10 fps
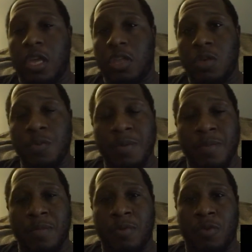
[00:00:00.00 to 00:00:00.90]
You
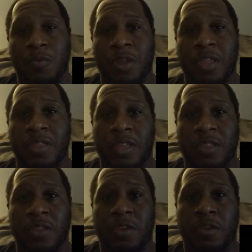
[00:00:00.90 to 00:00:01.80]
remember when I
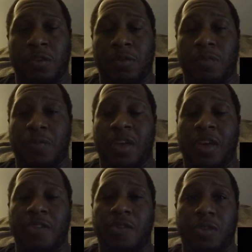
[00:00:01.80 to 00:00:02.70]
did the
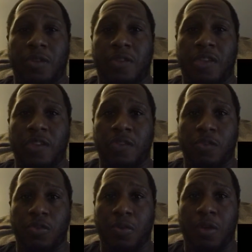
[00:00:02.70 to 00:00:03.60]
react to the
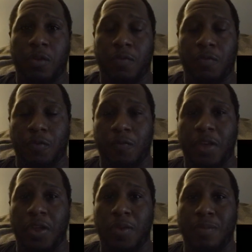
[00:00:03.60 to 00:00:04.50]
teaser trailer for
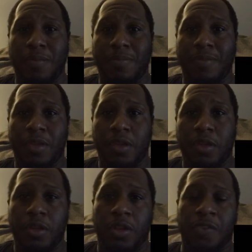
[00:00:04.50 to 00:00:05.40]
Venom
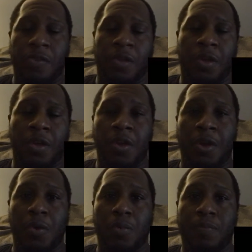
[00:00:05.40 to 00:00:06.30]
not too long
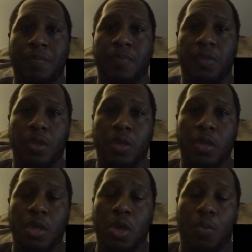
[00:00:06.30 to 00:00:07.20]
ago?
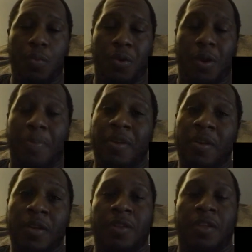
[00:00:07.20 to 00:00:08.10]
Well,
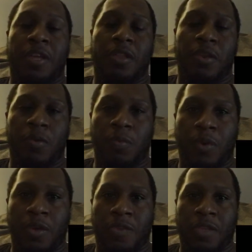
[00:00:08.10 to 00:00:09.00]
apparently there
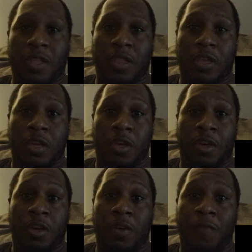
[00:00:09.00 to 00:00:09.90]
was a,
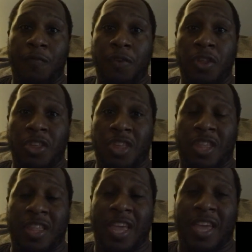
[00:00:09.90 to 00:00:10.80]
uh, a footage
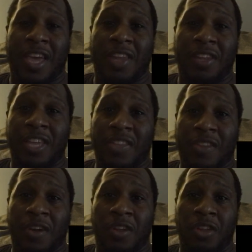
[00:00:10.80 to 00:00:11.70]
that, that got leaked
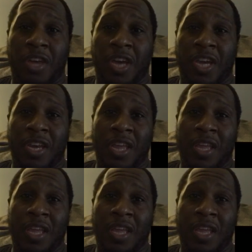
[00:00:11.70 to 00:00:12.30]
online,